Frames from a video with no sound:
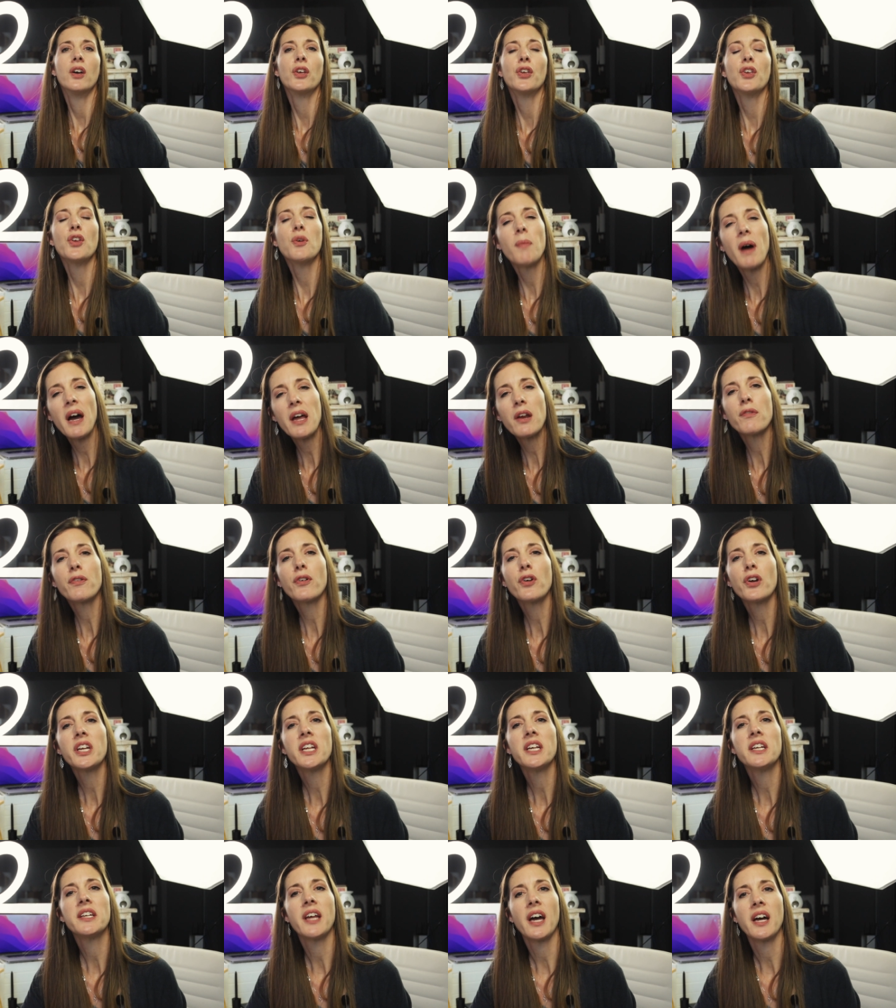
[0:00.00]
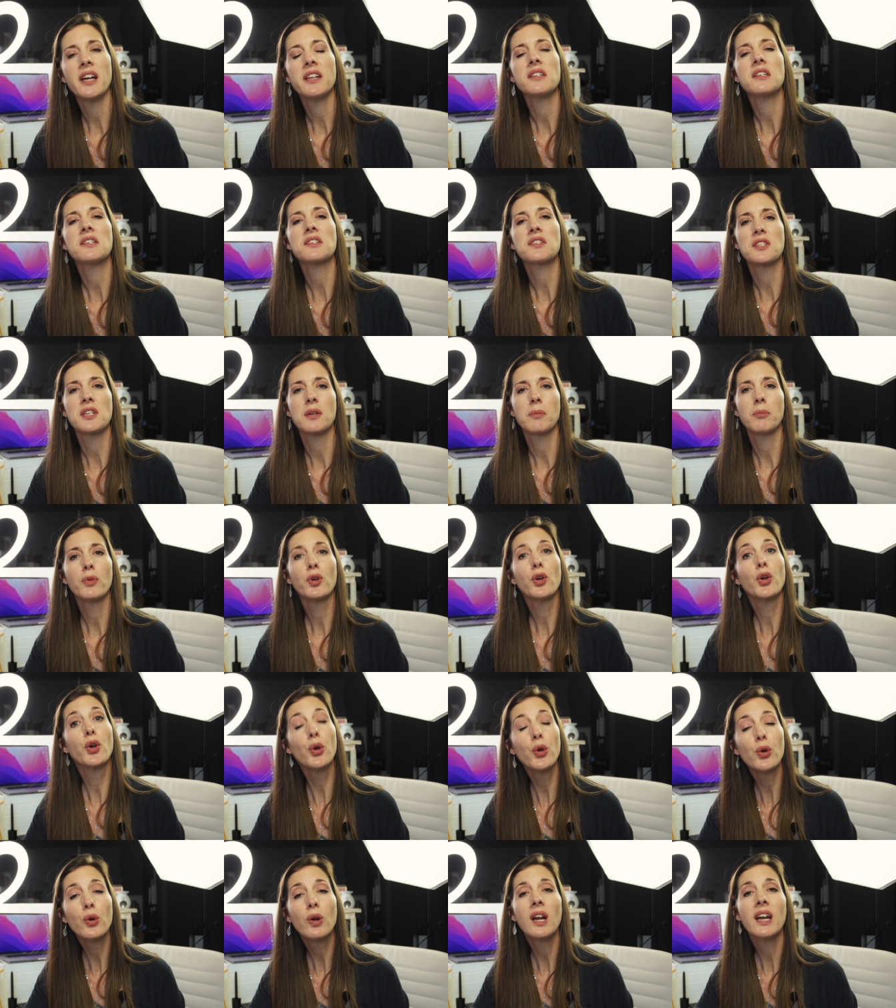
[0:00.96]
you might have already done some
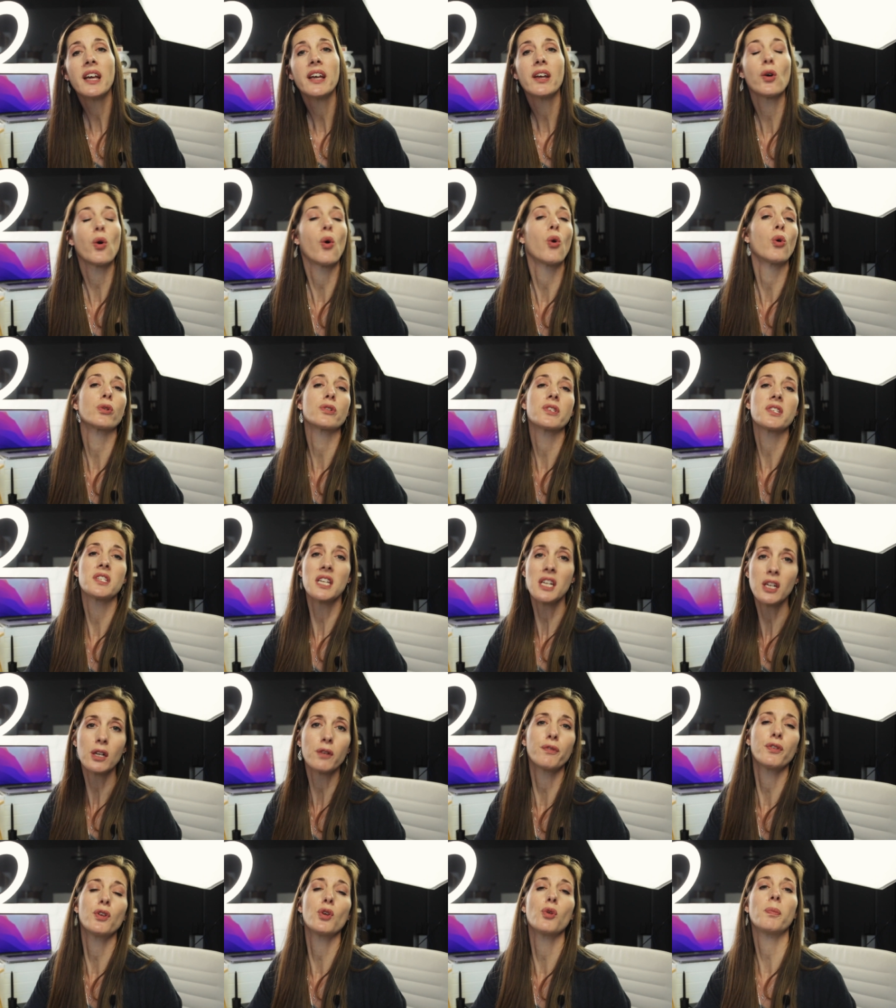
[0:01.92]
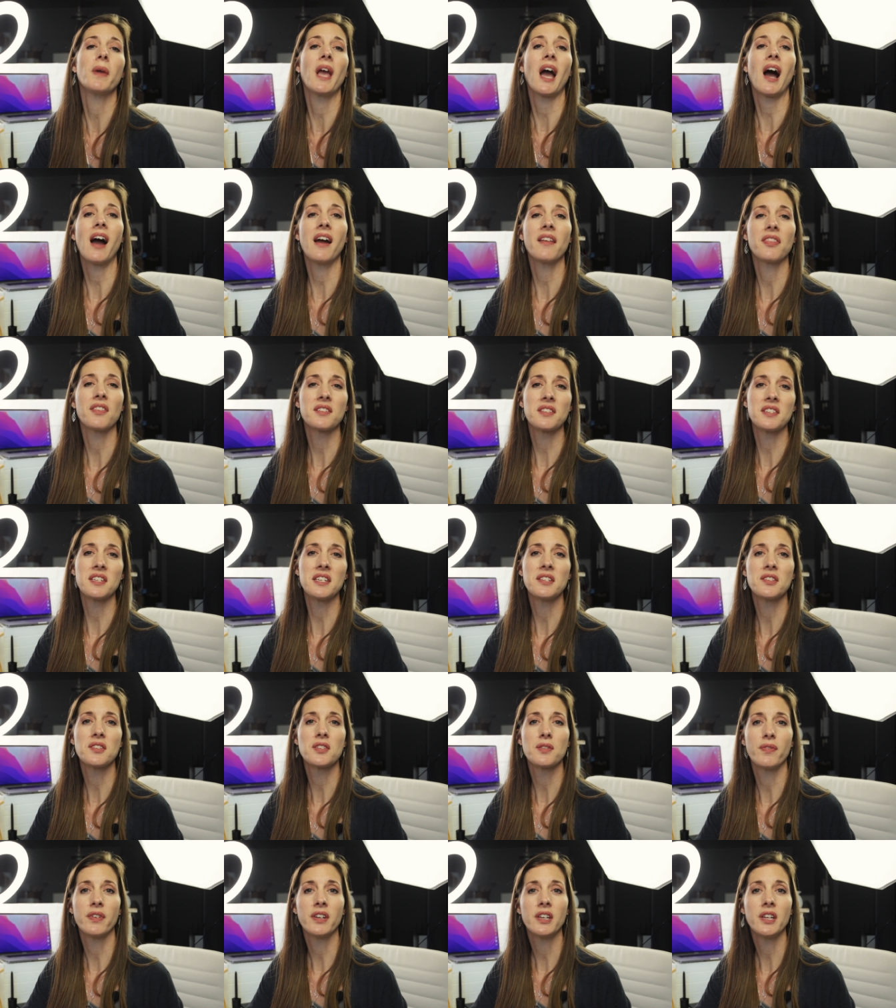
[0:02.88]
Googling or seen a few behind the
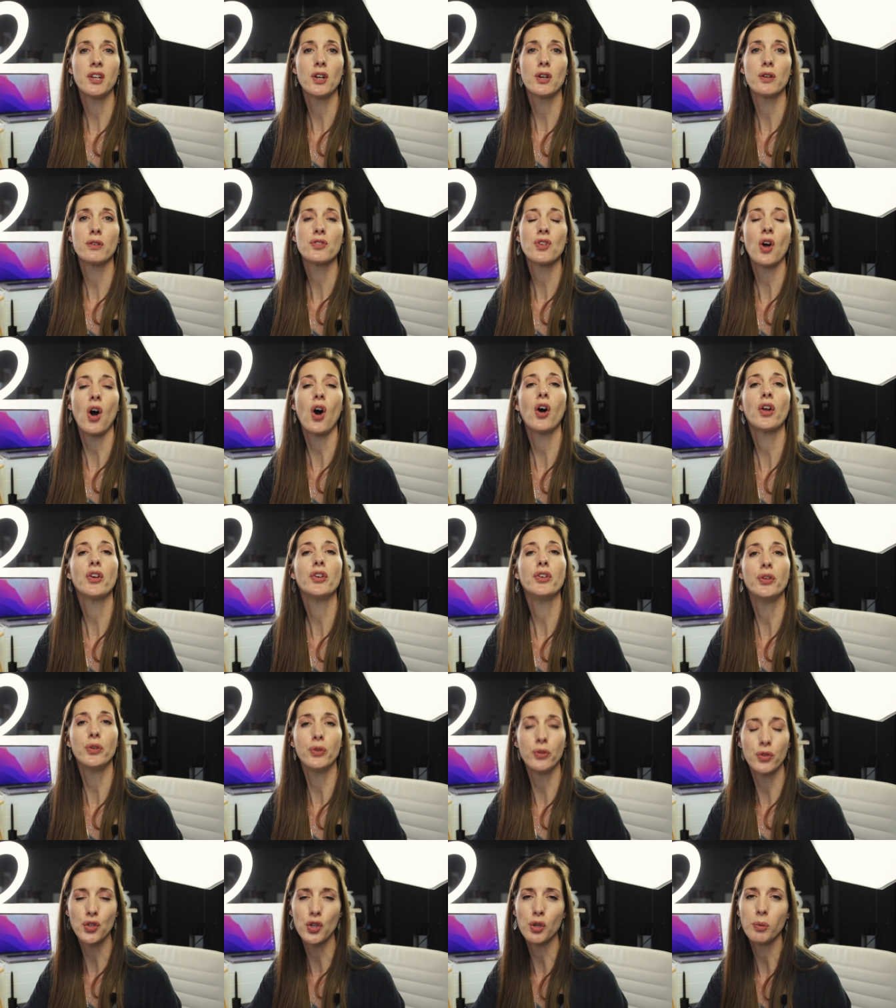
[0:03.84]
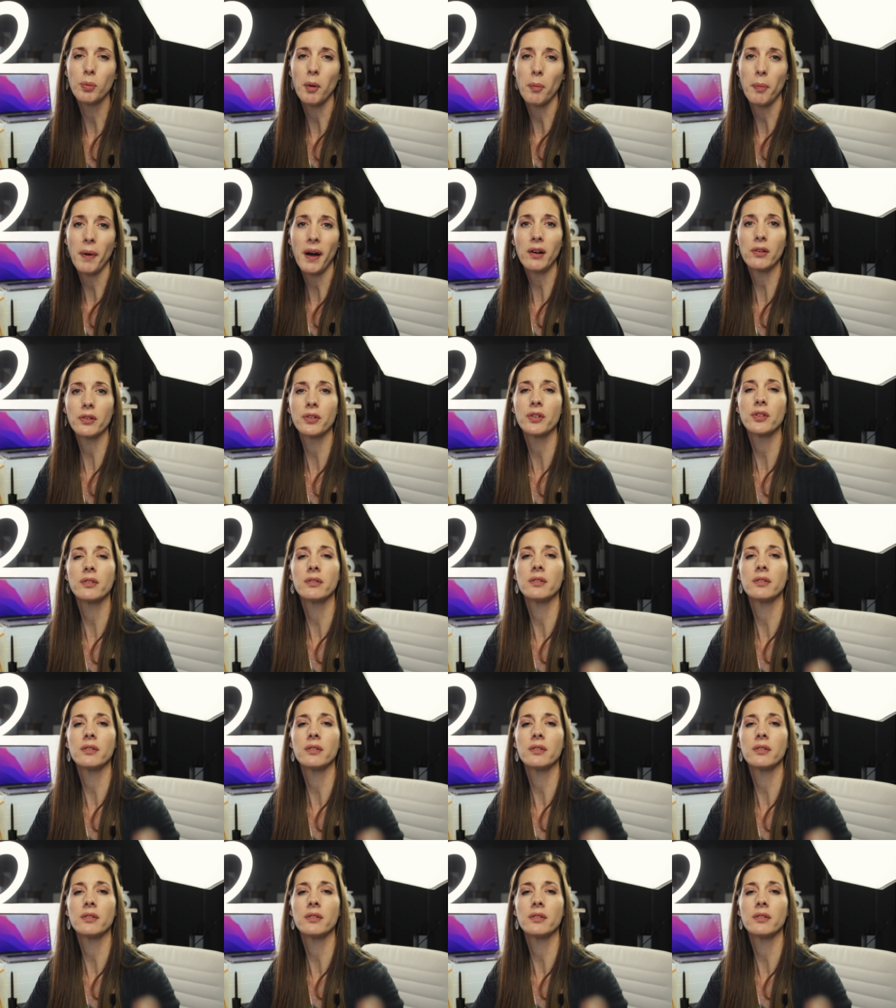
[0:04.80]
scenes videos on YouTube about